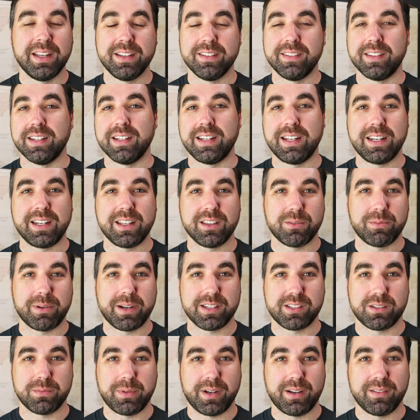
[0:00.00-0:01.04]
than any of the
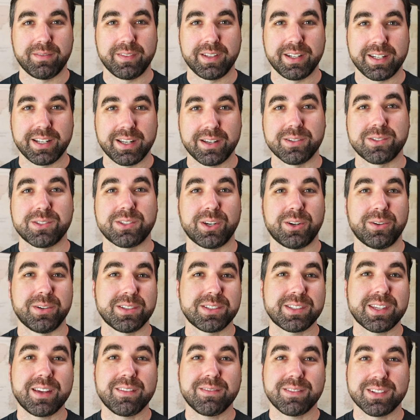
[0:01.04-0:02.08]
rest of my videos. So
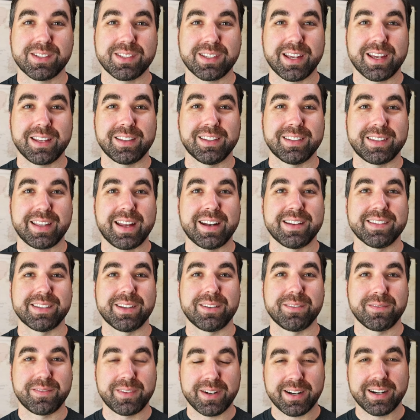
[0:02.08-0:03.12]
it's safe to say that that is
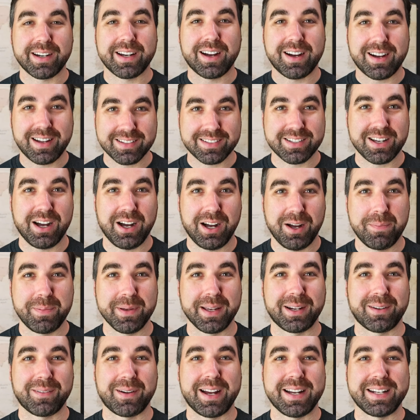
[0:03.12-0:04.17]
a very hot
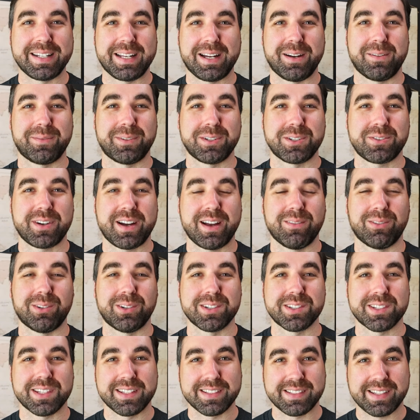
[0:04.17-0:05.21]
topic right now for
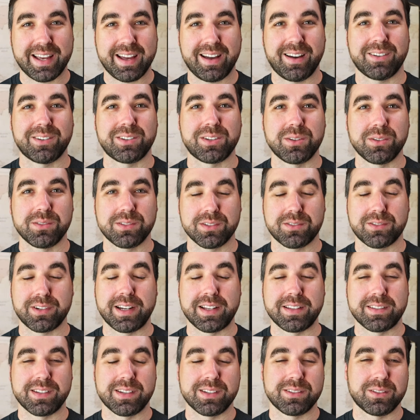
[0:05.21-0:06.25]
travelers, is how to use the
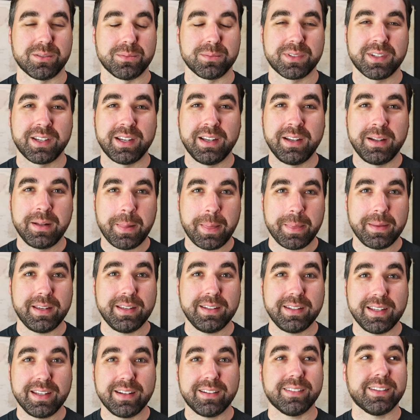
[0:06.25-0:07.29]
train systems
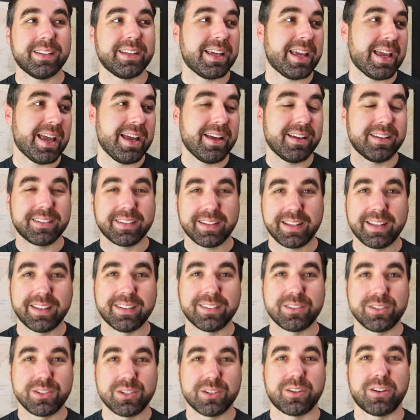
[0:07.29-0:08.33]
in Italy and
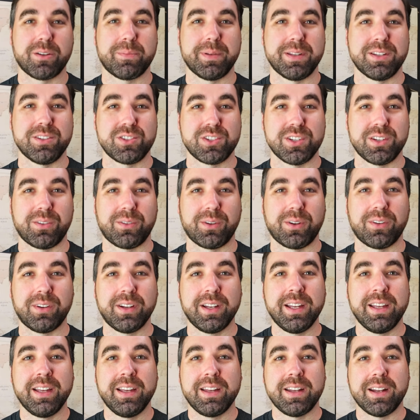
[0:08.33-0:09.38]
in Europe in general.
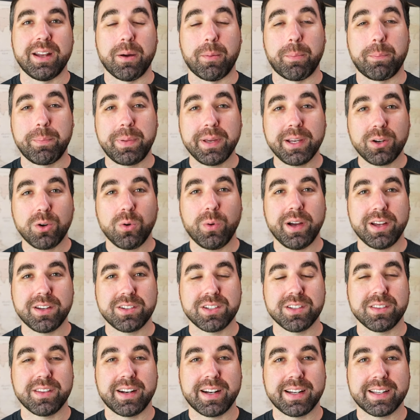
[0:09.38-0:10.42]
A big
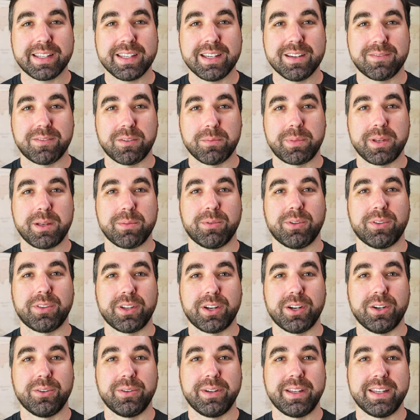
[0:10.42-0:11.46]
question that I get from people
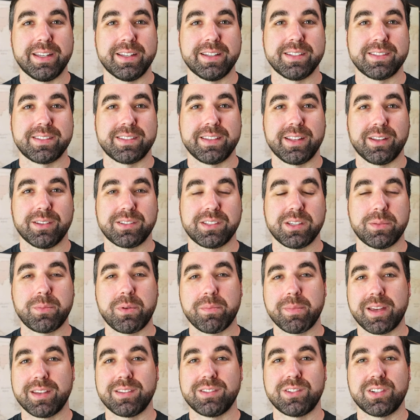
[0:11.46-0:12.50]
though is they'll send me
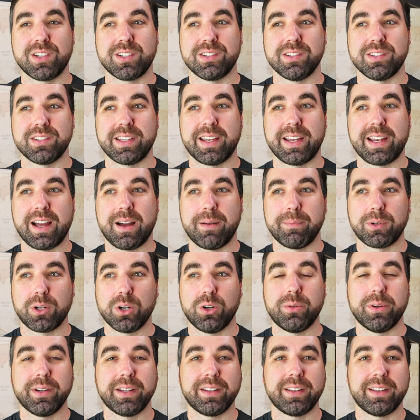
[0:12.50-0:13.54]
messages and say, I'm
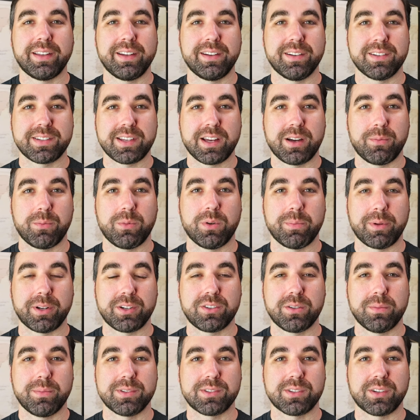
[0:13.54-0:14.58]
going, here's what my
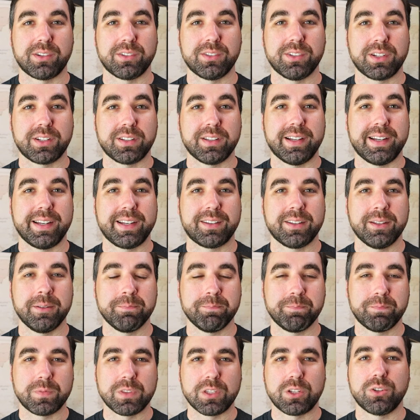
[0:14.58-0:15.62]
trip is going to look like.
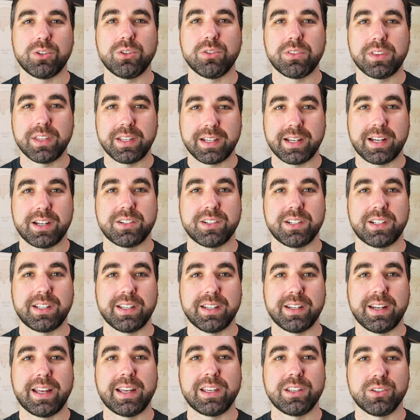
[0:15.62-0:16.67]
Do you think I should
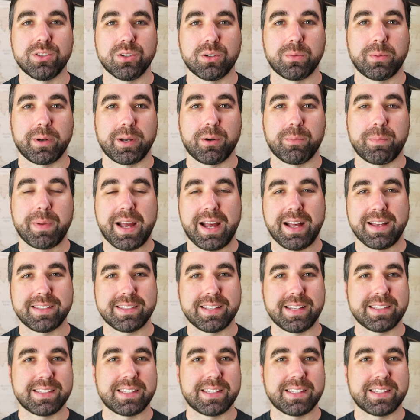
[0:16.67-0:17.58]
get a Eurail Pass? That